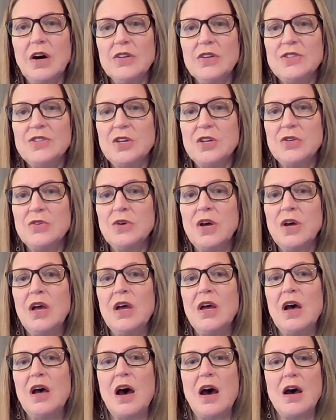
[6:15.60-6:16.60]
Also,
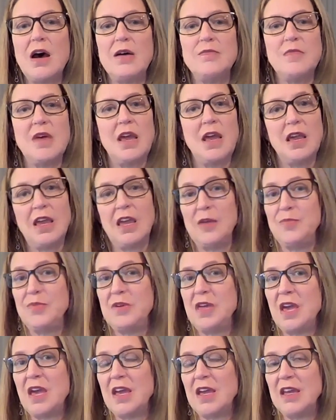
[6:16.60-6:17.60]

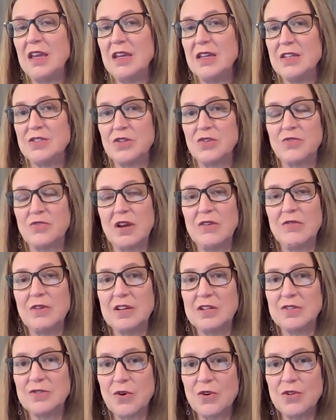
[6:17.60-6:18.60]
AAPA is a great
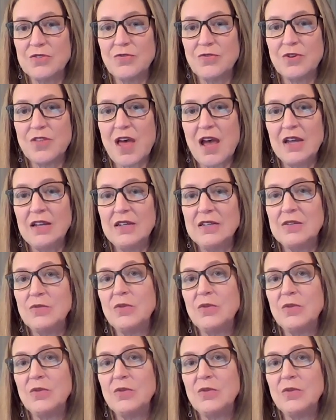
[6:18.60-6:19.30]
resource for that.